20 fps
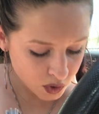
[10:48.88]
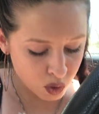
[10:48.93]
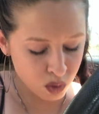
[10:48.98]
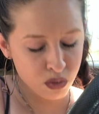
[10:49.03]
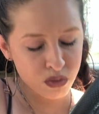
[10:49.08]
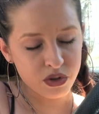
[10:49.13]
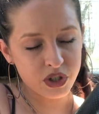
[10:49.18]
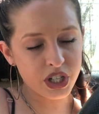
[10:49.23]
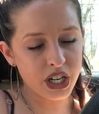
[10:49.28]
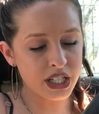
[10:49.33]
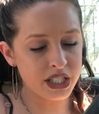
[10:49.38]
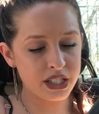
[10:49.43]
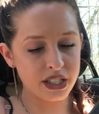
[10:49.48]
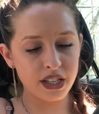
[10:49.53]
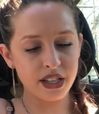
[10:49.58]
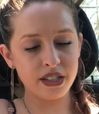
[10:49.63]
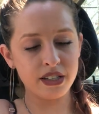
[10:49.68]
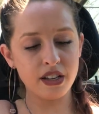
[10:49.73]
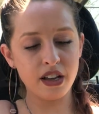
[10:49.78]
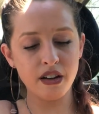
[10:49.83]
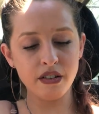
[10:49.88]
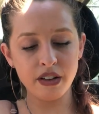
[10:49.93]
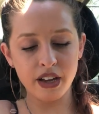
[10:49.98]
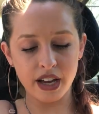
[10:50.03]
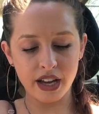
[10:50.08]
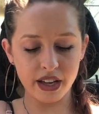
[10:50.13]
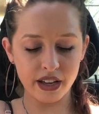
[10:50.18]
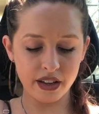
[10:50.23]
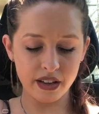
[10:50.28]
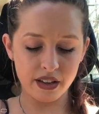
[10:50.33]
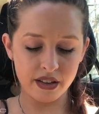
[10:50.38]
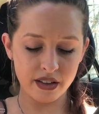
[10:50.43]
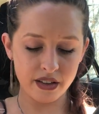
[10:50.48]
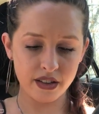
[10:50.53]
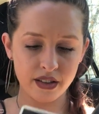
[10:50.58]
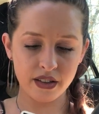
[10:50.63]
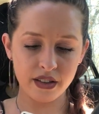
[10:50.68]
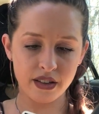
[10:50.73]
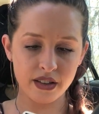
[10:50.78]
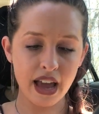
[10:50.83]
Ooh, justice. Okay
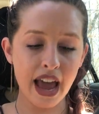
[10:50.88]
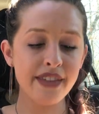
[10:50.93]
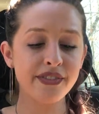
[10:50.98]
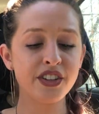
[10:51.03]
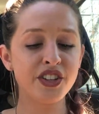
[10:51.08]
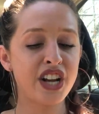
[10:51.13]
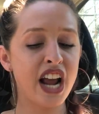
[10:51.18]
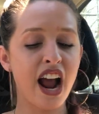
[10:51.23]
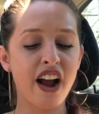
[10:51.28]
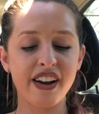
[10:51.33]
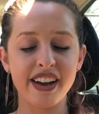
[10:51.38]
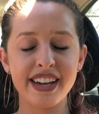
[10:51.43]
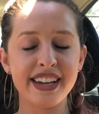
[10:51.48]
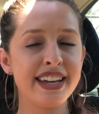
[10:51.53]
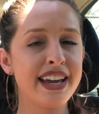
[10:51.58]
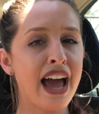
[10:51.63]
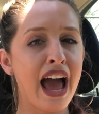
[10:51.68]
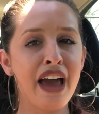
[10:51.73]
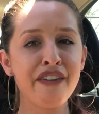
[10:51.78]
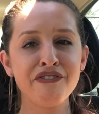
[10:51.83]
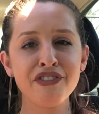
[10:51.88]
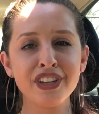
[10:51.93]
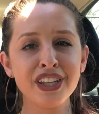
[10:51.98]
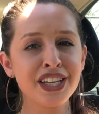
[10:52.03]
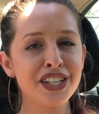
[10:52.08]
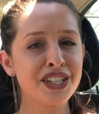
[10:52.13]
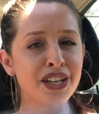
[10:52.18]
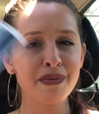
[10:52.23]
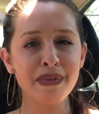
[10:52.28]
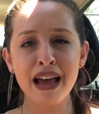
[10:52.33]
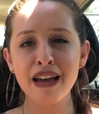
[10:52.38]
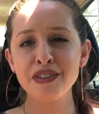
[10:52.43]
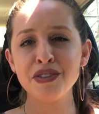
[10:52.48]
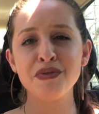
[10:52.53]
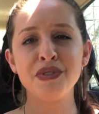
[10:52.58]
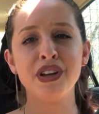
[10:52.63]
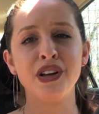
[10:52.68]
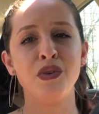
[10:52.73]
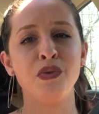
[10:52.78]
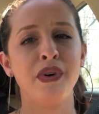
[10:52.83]
and the cherry yeah i feel like somehow you
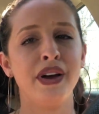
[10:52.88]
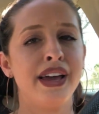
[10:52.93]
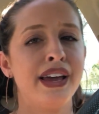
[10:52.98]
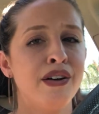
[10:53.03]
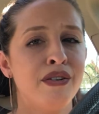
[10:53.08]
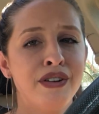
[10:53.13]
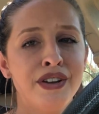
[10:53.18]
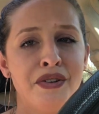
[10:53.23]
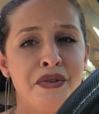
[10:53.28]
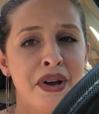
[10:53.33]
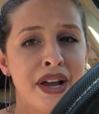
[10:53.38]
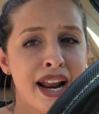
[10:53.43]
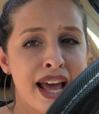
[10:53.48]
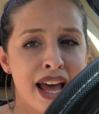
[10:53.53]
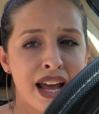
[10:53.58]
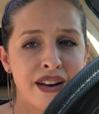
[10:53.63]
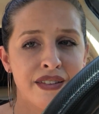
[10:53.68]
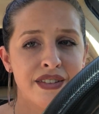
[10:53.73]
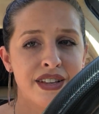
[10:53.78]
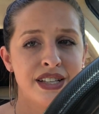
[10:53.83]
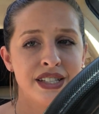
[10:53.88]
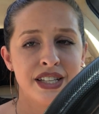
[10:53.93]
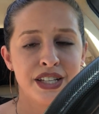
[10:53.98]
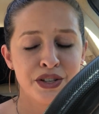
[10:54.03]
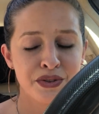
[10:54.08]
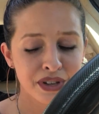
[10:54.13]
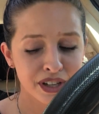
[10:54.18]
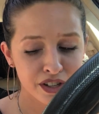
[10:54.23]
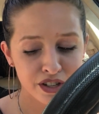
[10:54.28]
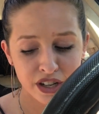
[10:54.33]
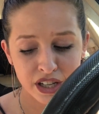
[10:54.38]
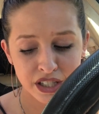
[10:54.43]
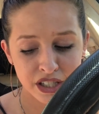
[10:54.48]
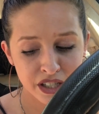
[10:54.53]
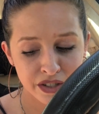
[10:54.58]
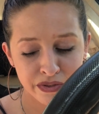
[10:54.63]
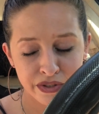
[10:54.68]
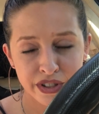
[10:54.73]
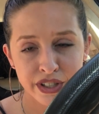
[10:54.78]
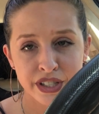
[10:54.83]
get away or you get out of this and you get
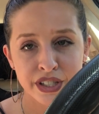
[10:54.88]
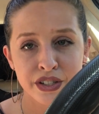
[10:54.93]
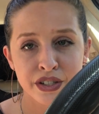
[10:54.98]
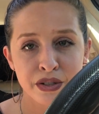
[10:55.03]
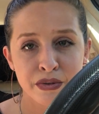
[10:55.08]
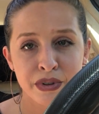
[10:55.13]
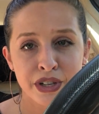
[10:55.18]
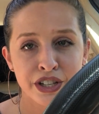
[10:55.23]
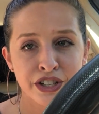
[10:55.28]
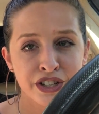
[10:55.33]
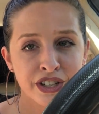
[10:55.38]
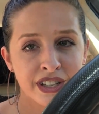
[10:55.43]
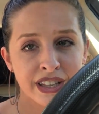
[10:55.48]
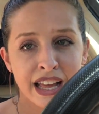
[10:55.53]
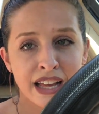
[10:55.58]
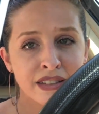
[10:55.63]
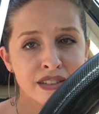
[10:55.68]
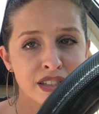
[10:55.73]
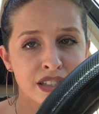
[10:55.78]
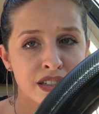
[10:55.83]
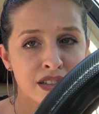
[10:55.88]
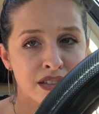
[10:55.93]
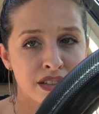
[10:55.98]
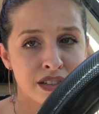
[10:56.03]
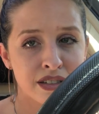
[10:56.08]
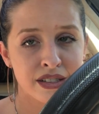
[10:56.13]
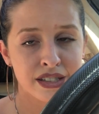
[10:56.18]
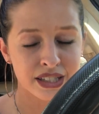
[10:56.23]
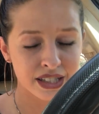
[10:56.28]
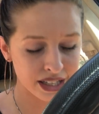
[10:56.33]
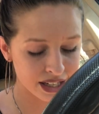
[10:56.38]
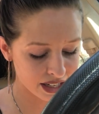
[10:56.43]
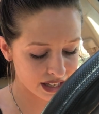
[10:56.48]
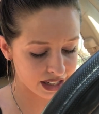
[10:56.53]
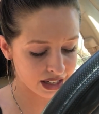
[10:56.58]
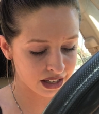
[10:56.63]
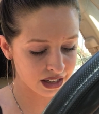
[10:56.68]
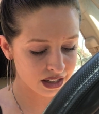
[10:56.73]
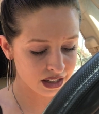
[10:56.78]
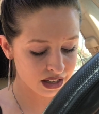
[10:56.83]
justice for the situation that's like clear as
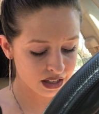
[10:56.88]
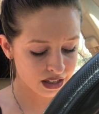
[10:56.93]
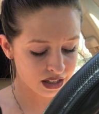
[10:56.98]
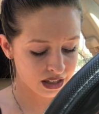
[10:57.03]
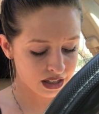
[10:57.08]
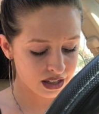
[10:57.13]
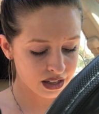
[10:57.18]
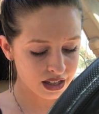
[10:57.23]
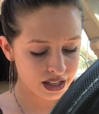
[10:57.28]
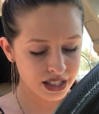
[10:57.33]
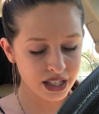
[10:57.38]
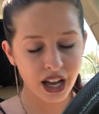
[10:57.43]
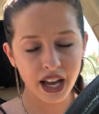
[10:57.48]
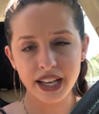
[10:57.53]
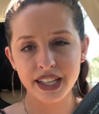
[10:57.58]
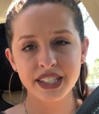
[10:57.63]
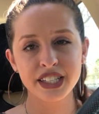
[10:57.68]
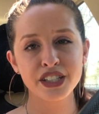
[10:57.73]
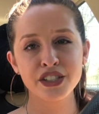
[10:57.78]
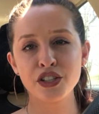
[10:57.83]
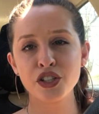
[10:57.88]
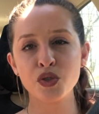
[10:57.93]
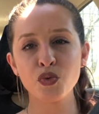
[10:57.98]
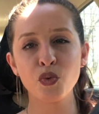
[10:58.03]
day sign six of